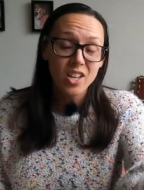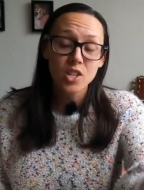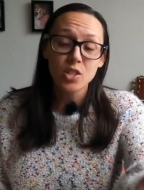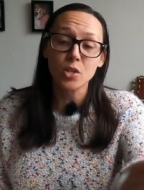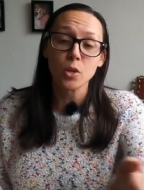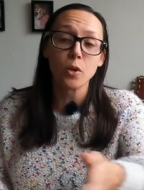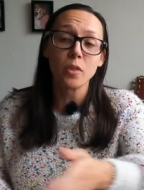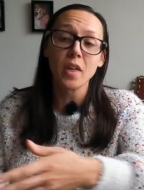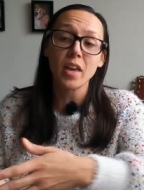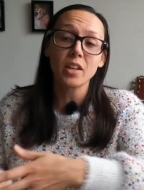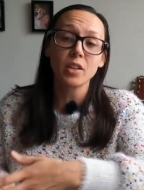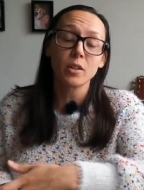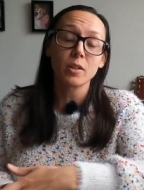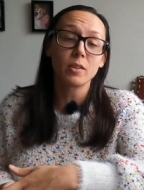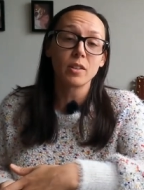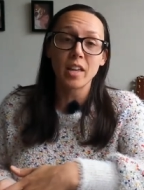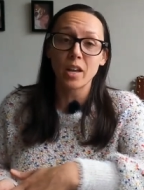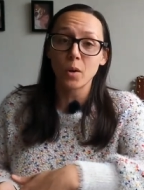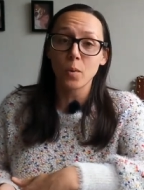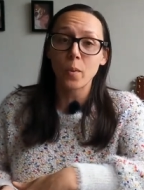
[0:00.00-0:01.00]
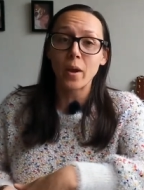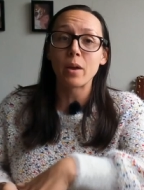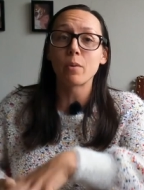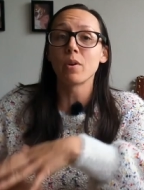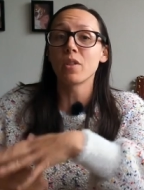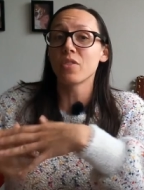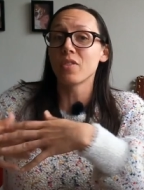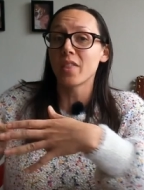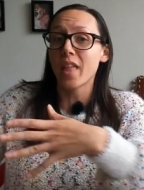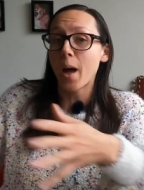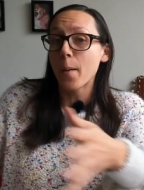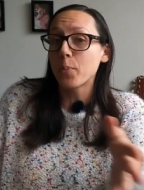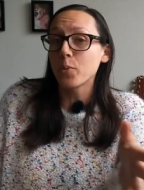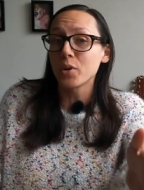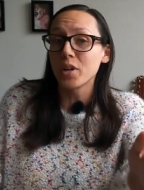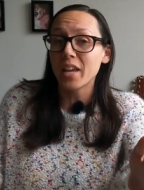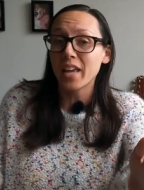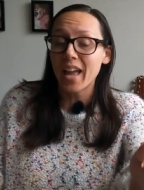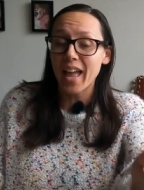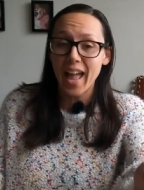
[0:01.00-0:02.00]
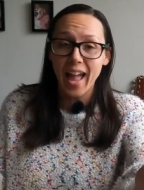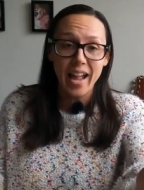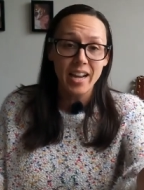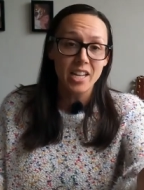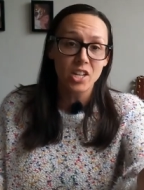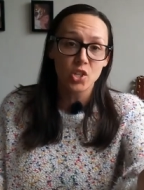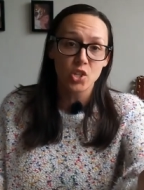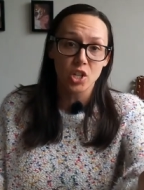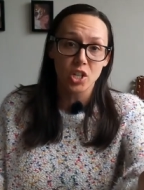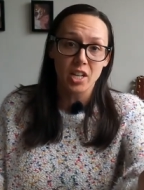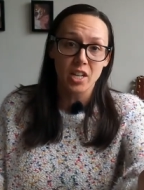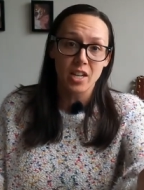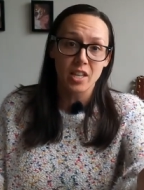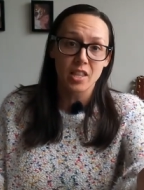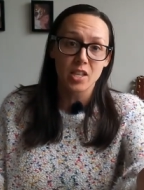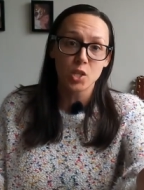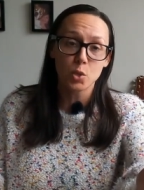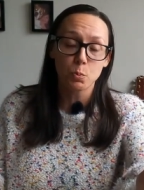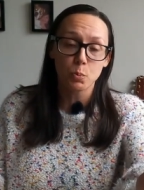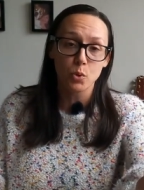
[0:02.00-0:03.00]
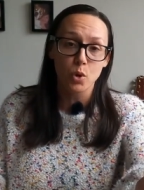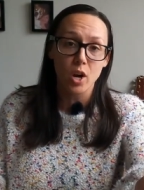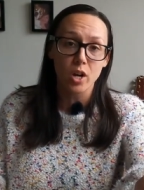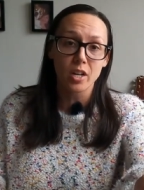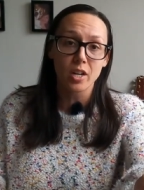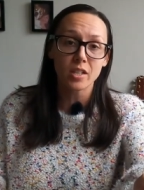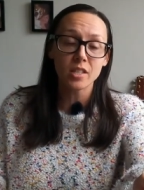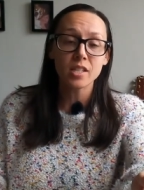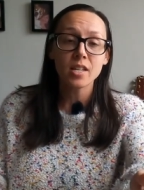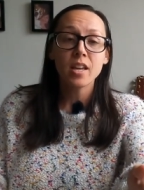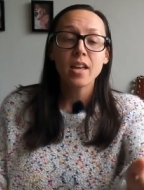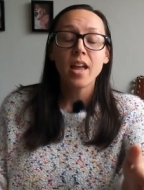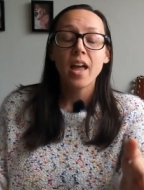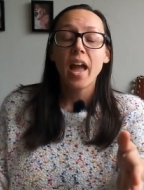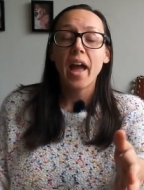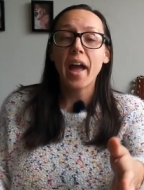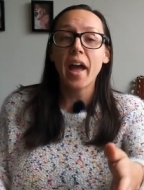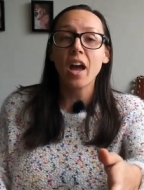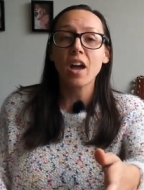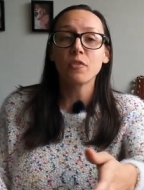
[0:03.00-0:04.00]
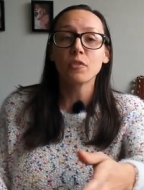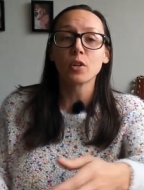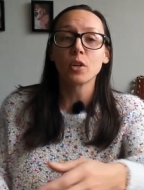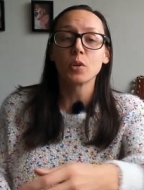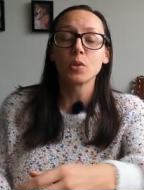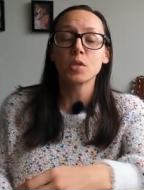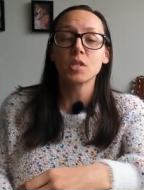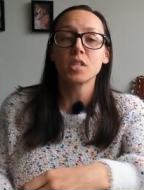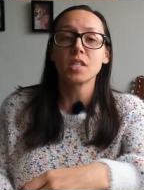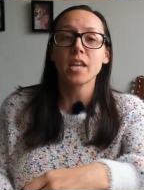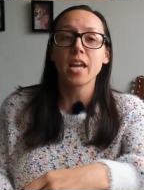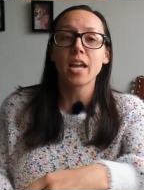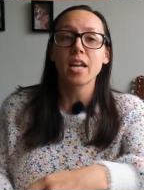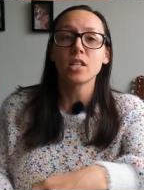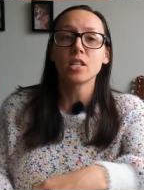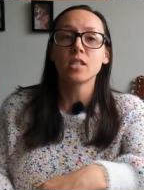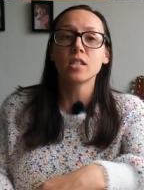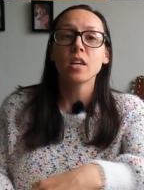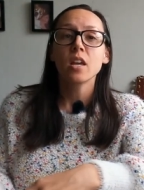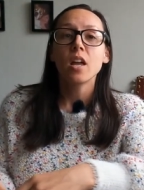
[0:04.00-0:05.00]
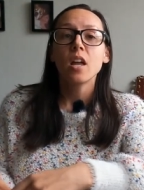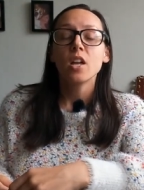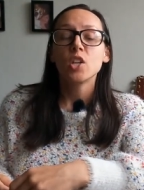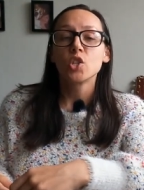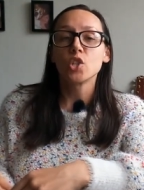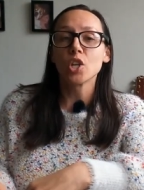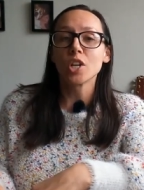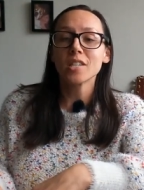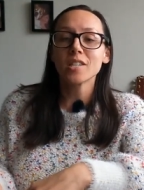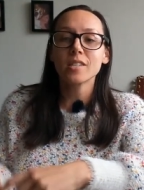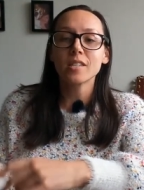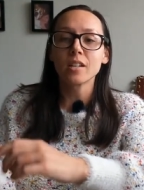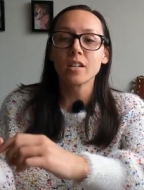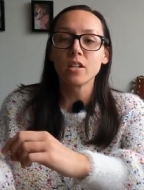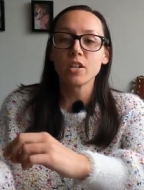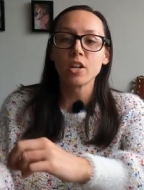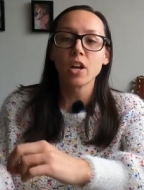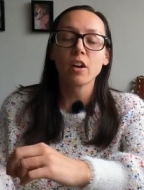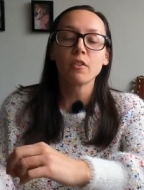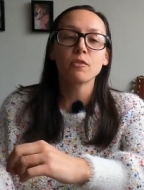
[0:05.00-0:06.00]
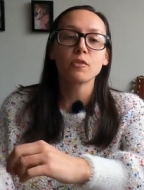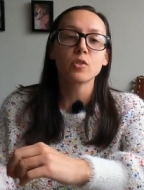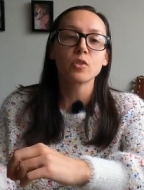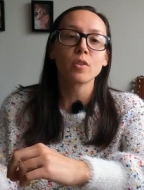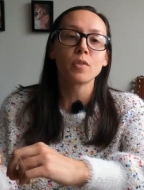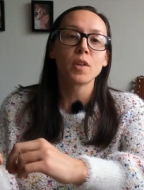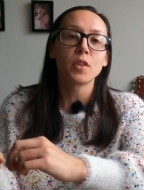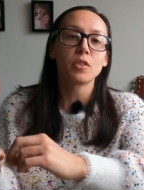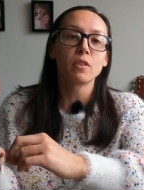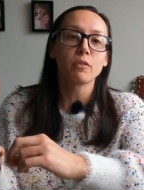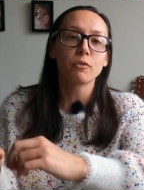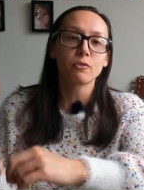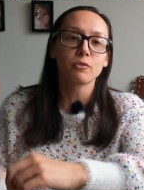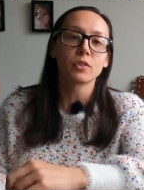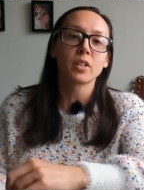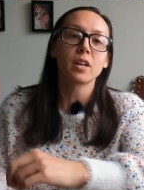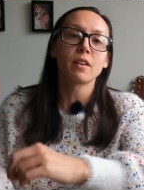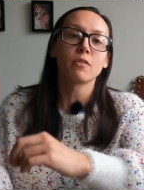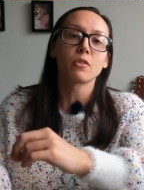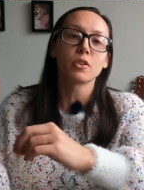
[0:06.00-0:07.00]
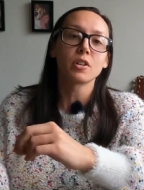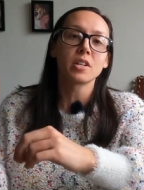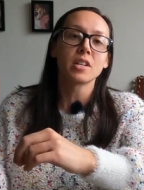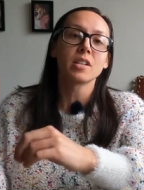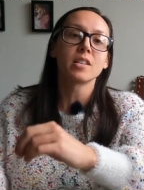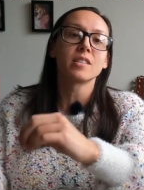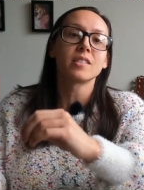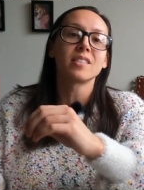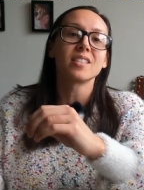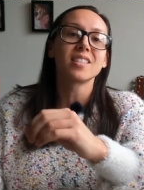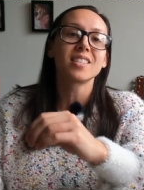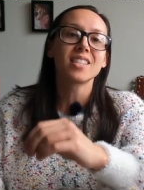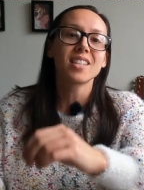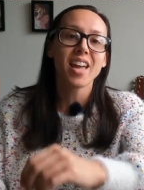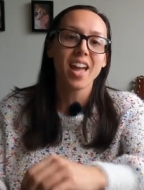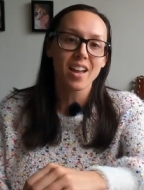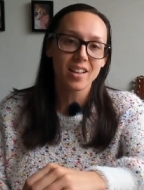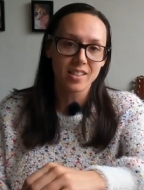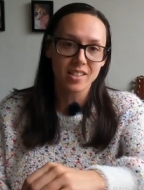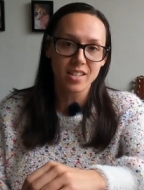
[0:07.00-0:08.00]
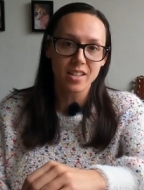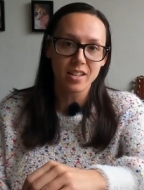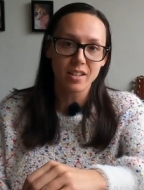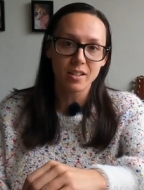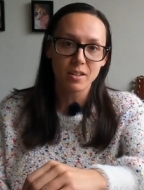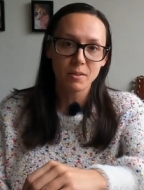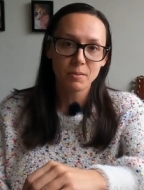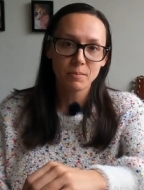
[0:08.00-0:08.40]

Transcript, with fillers: So they could get away with not putting any chicken in this product. AAFCO states just enough so that the flavor is detected.